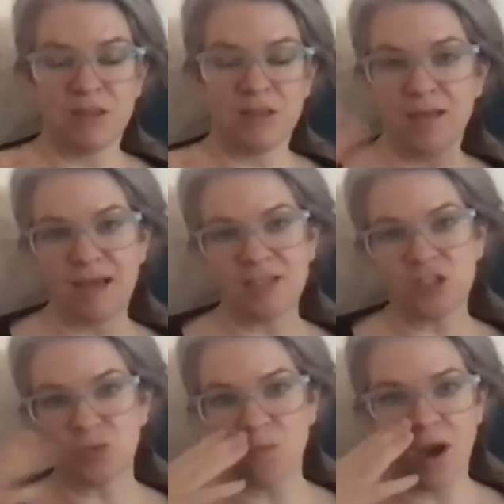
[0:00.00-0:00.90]
and that's
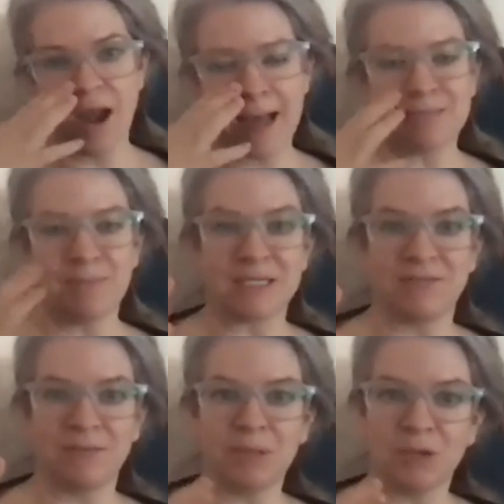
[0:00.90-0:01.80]
just one aspect
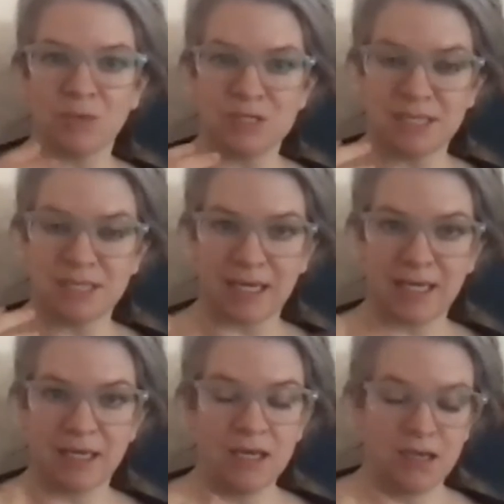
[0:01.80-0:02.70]
of it, but there was
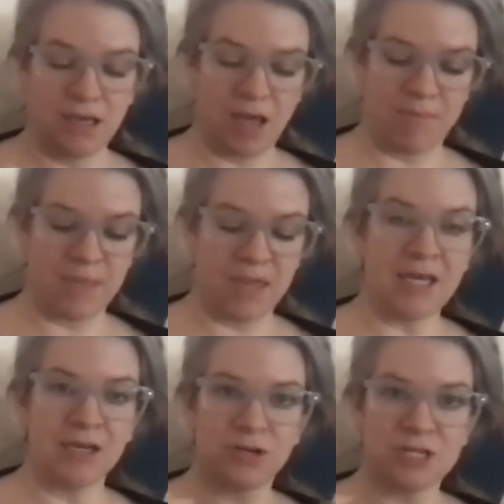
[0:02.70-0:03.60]
like an
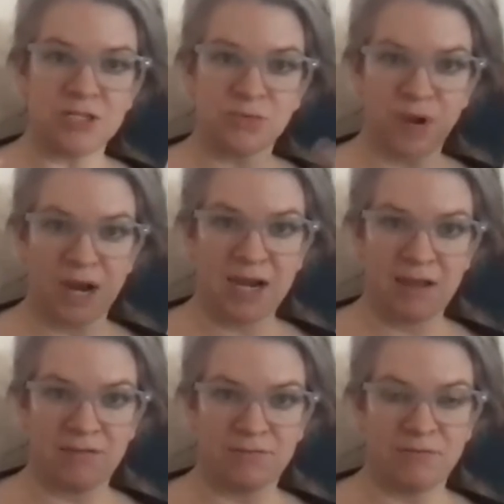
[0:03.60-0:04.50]
increased rate
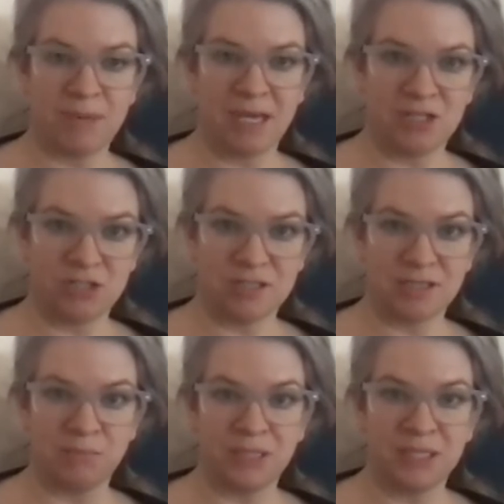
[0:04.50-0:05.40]
of patients
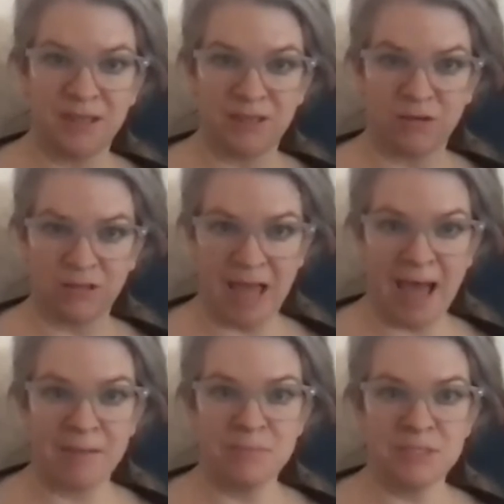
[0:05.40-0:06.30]
completing their
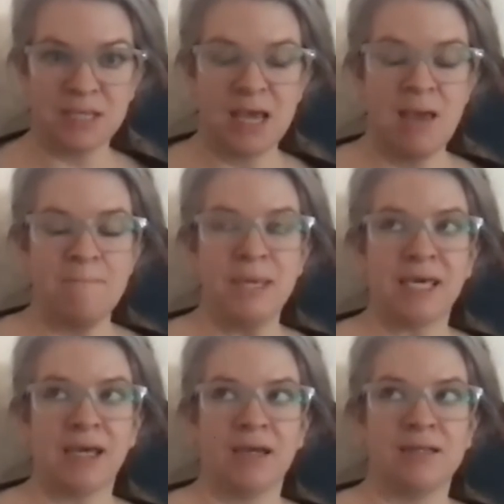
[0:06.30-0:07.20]
labs
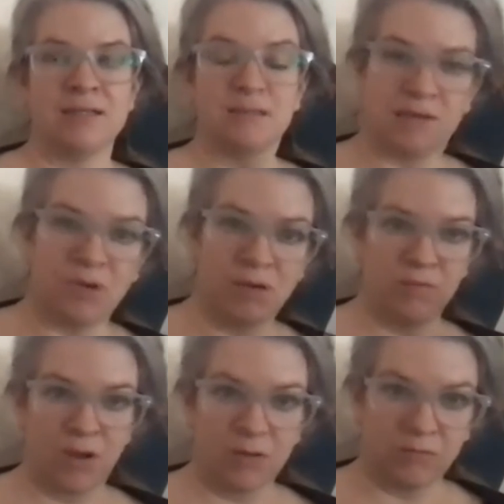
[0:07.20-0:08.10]
because,
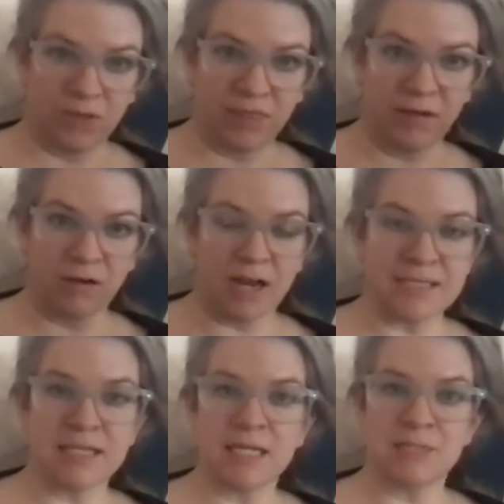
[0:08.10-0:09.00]
and we
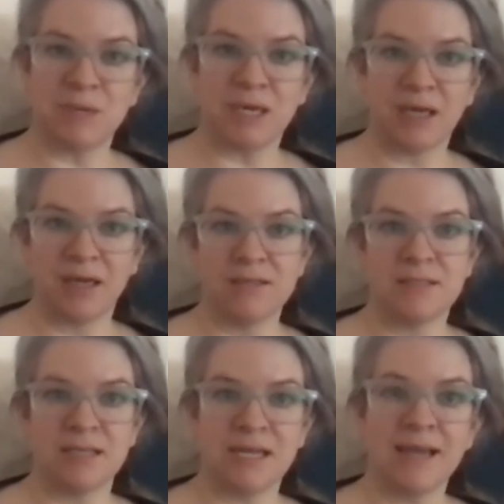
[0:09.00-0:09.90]
theorize that it's
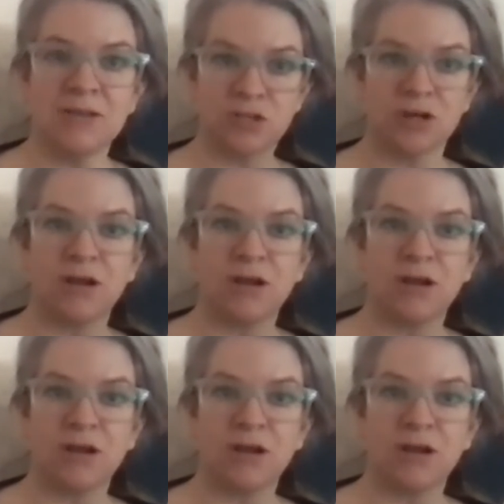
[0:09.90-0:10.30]
because the nature